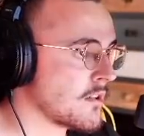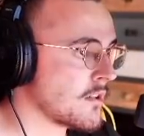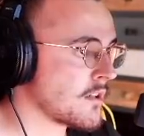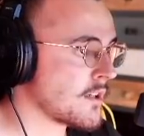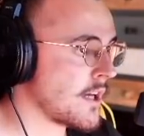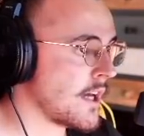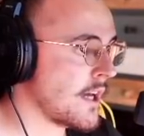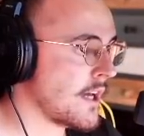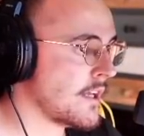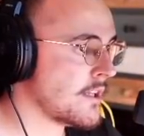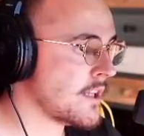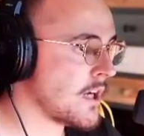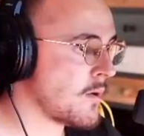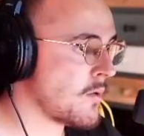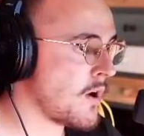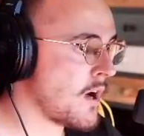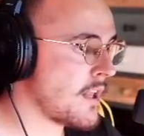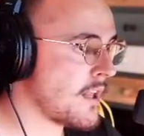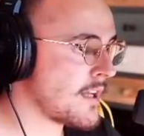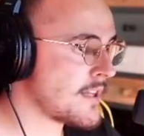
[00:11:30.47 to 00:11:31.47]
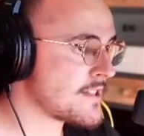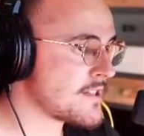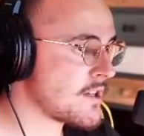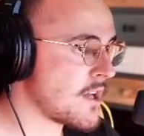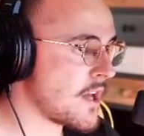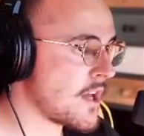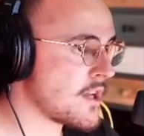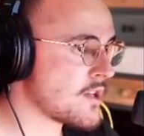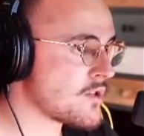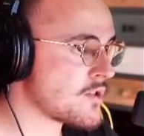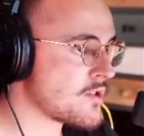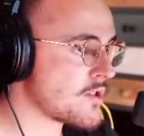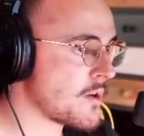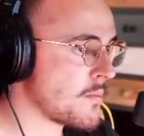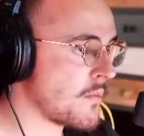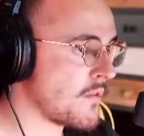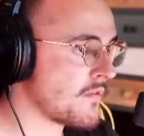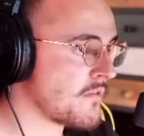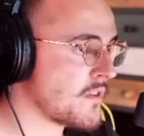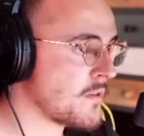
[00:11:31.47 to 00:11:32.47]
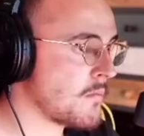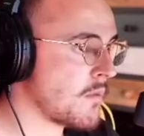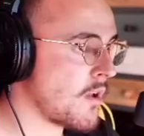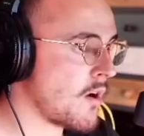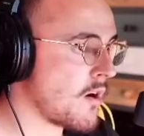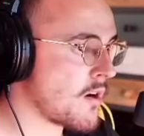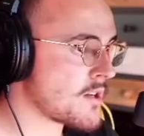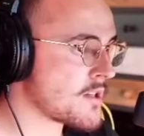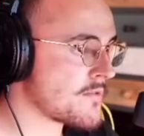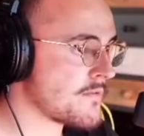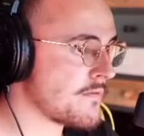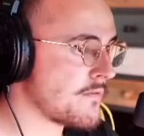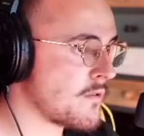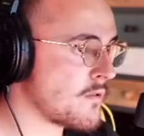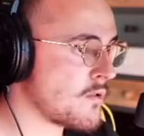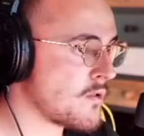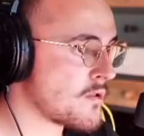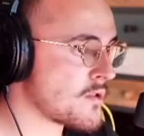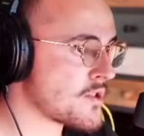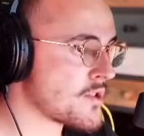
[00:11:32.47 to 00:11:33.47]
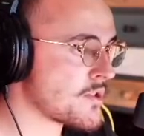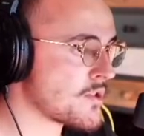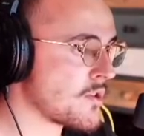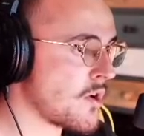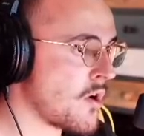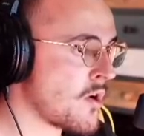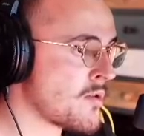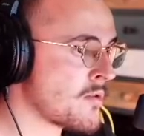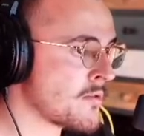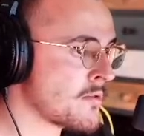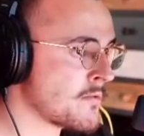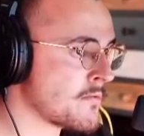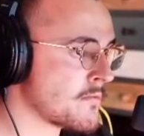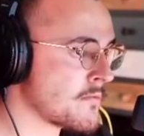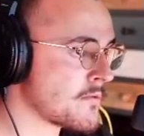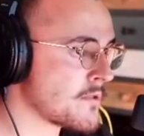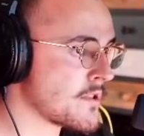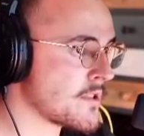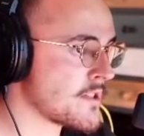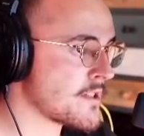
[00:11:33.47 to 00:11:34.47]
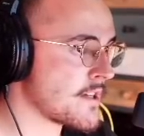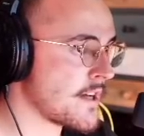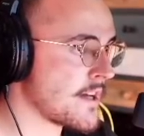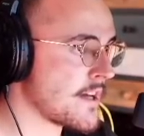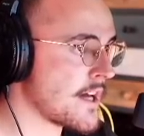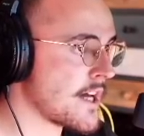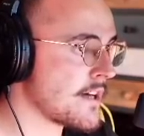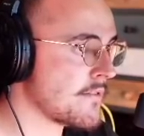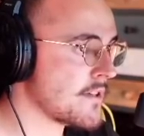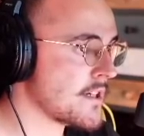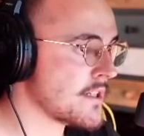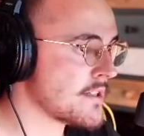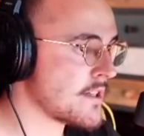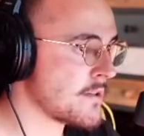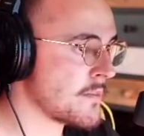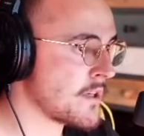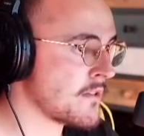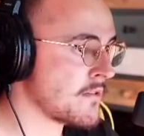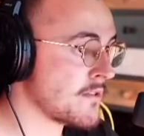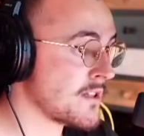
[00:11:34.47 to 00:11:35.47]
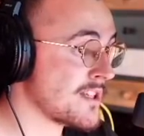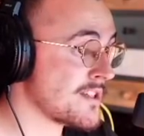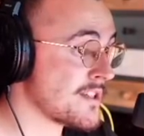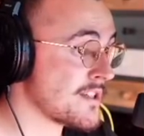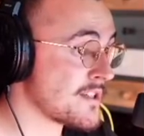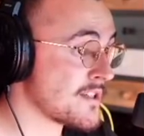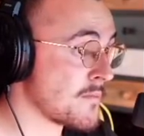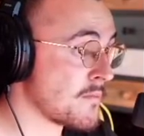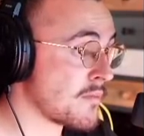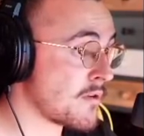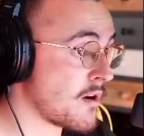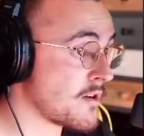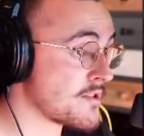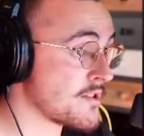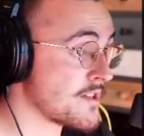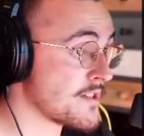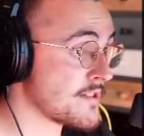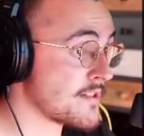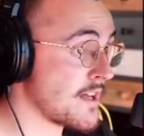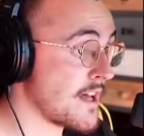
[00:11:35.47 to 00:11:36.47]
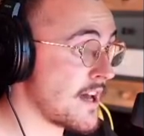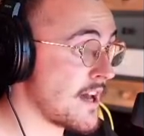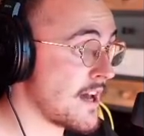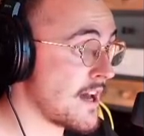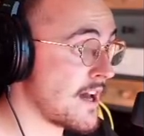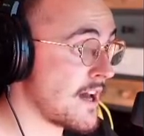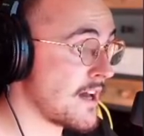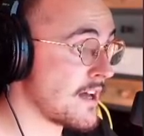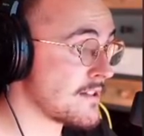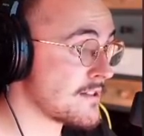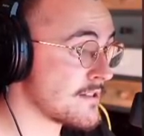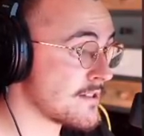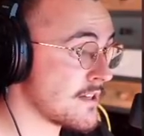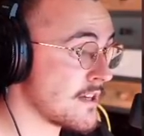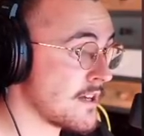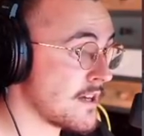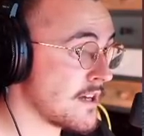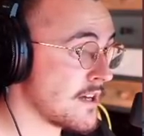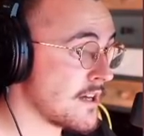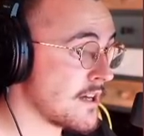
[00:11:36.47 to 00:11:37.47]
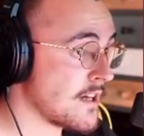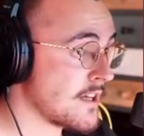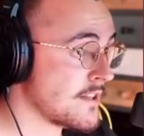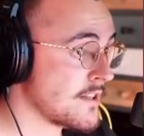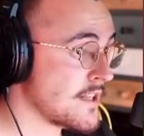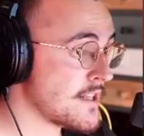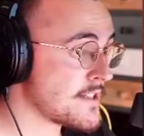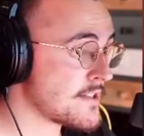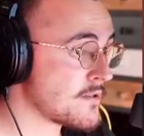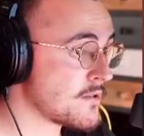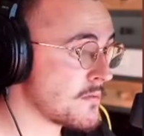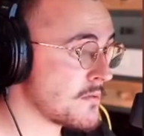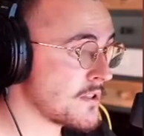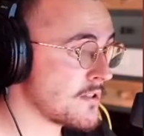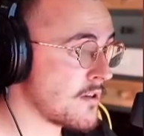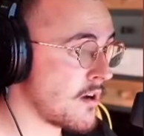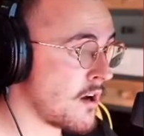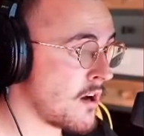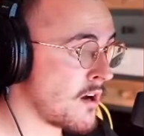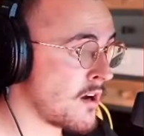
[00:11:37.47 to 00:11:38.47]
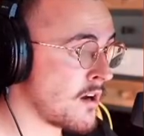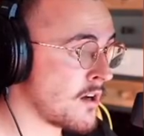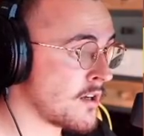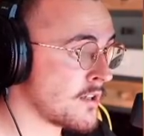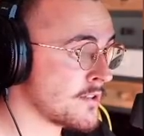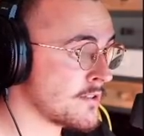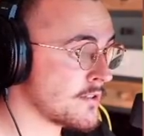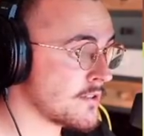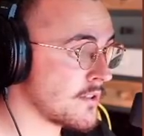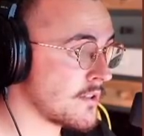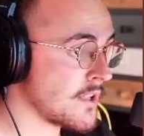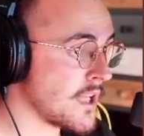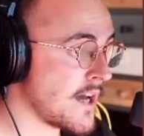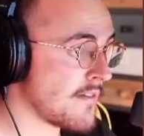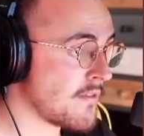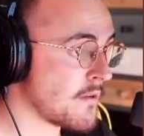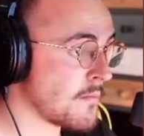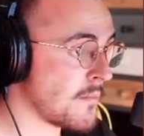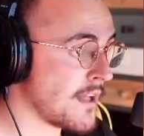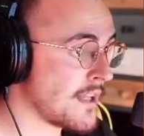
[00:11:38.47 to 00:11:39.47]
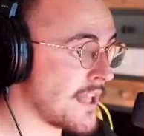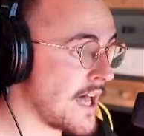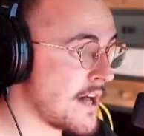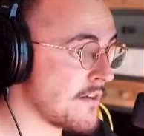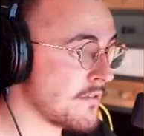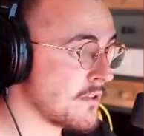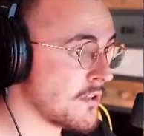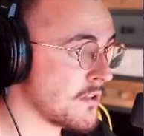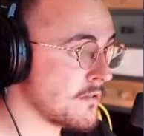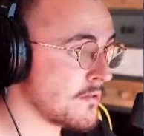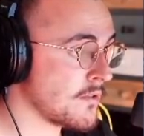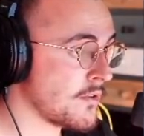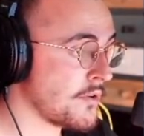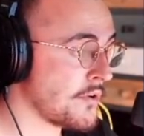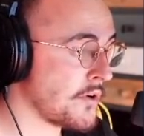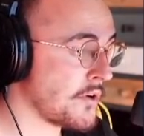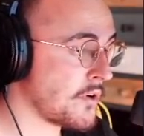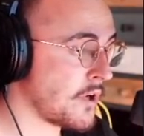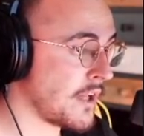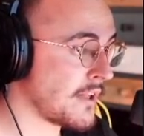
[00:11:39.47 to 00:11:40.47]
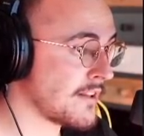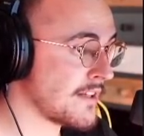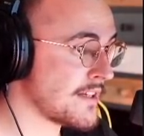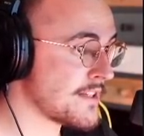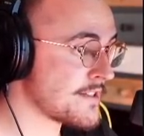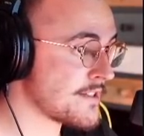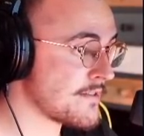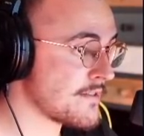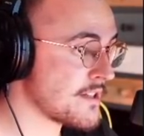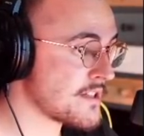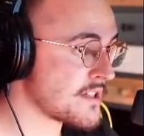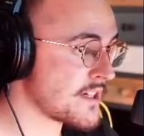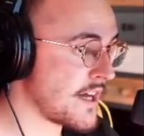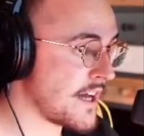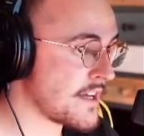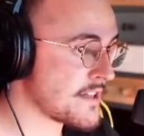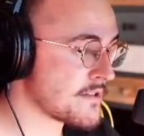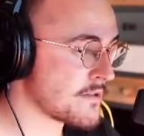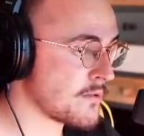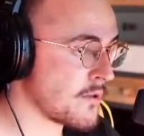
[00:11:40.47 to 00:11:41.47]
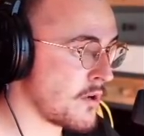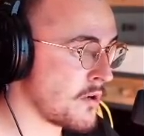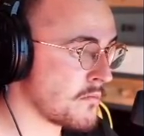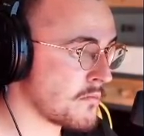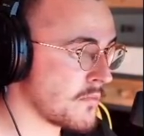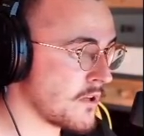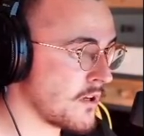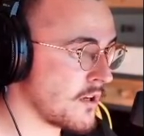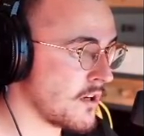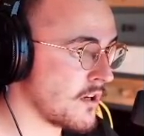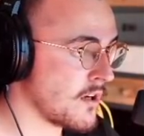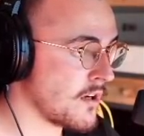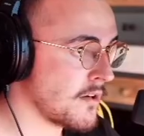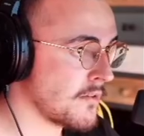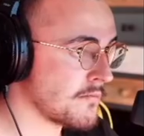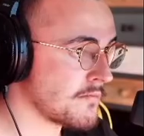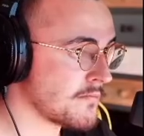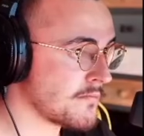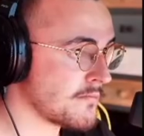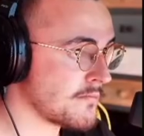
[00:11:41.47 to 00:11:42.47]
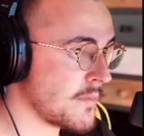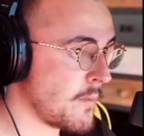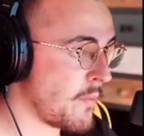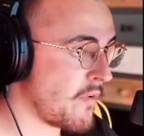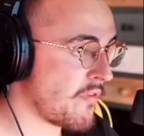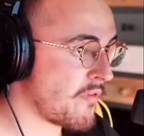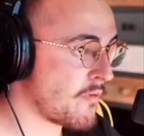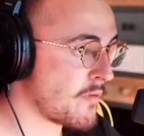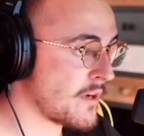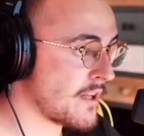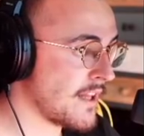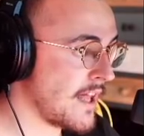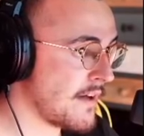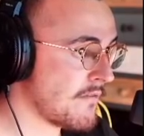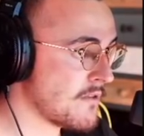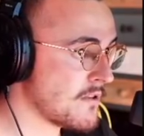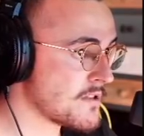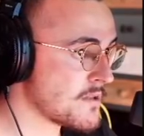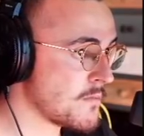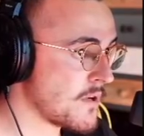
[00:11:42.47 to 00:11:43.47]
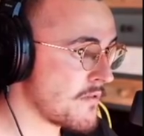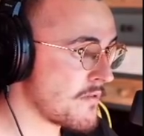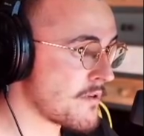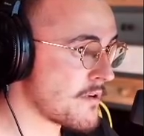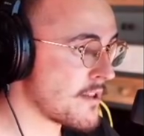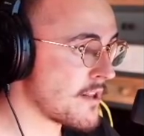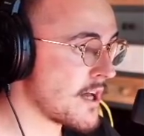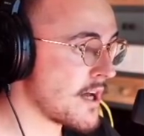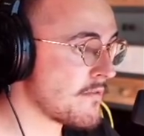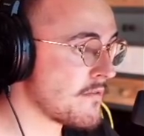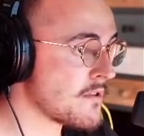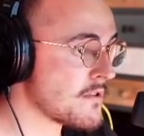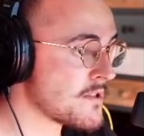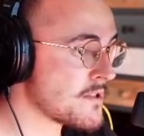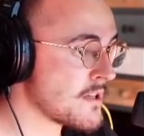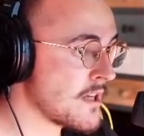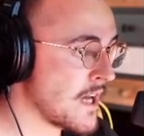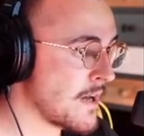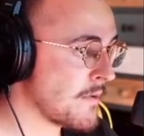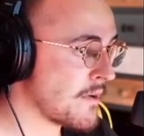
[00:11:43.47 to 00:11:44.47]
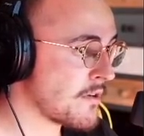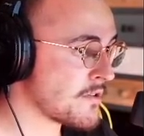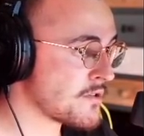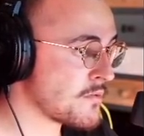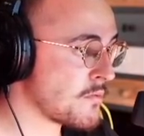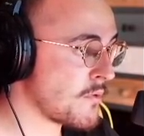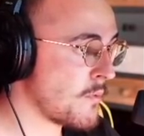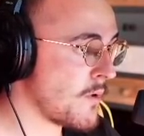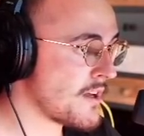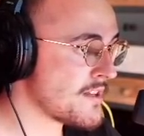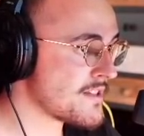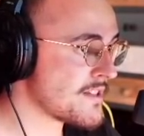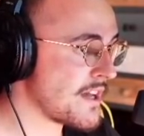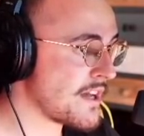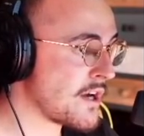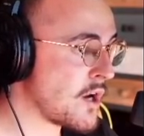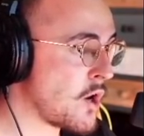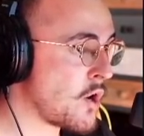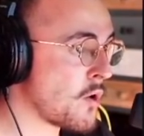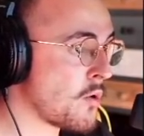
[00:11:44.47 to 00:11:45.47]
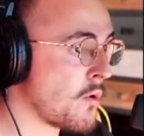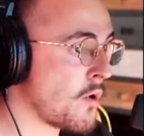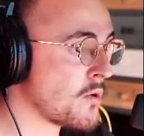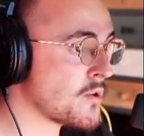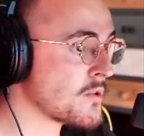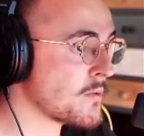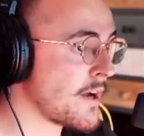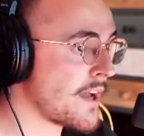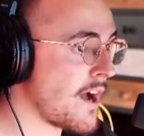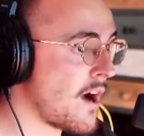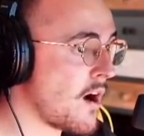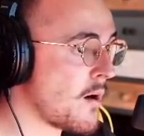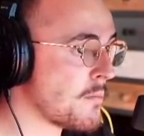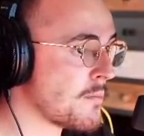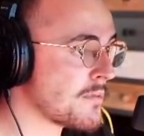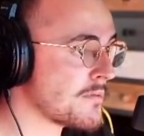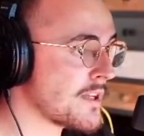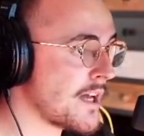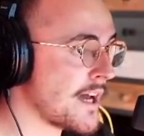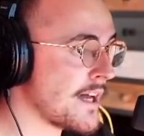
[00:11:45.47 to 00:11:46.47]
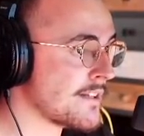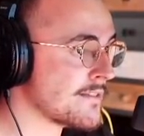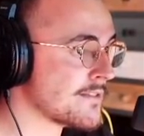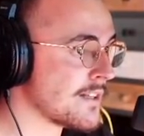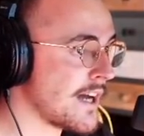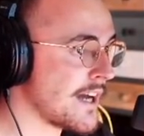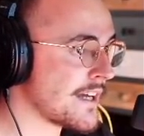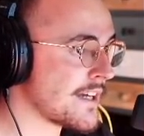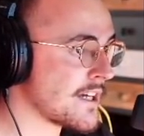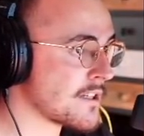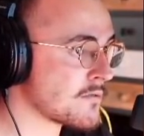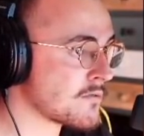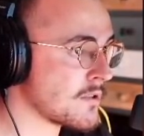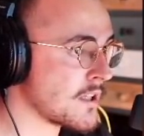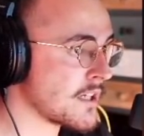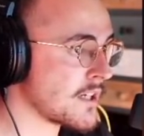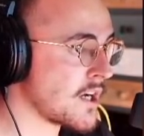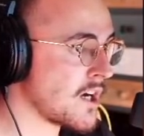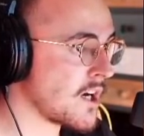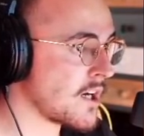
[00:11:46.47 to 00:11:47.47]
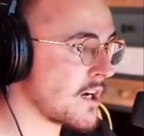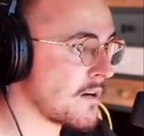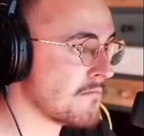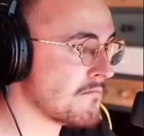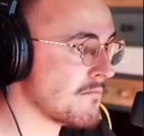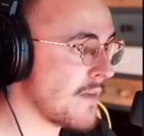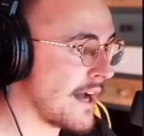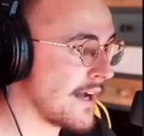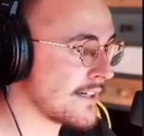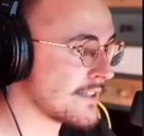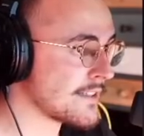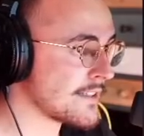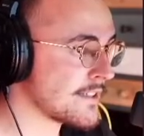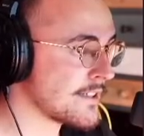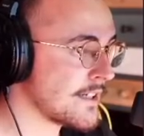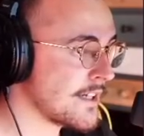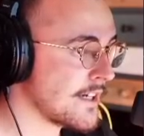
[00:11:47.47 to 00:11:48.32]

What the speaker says: Okay, now I exchange some of the blocks for stone, since I have it. I mean, this is a process that needs to be done level by level, or at least in this case, maybe 3 levels by 3 levels, because once I go all the way up, then I can't really come back.